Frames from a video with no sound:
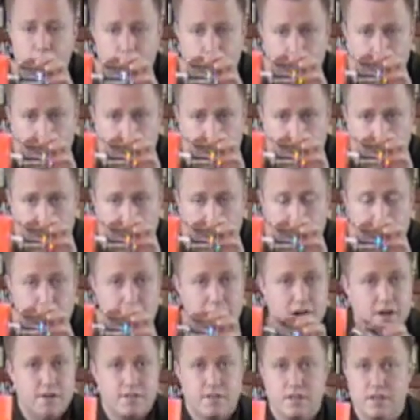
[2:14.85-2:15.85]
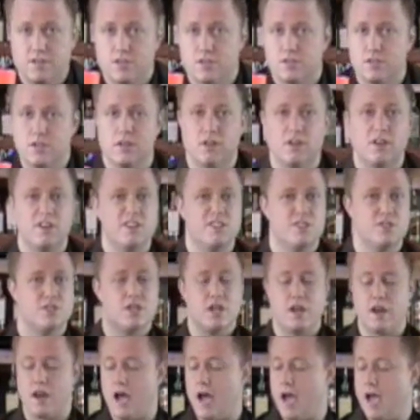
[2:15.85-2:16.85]
You get better and better at this. You learn
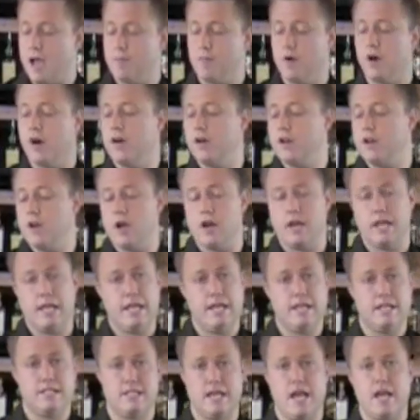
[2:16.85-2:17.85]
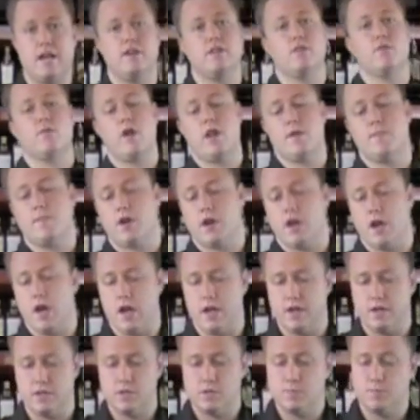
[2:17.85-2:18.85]
just how to eyeball it, how to get exactly the right amount of
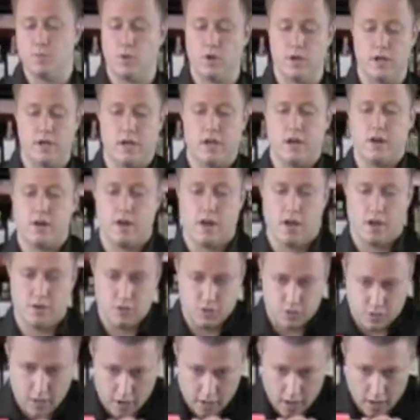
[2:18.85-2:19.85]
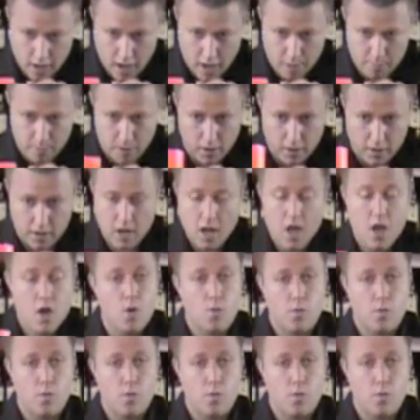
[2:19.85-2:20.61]
ice put in here, not just how to eyeball it.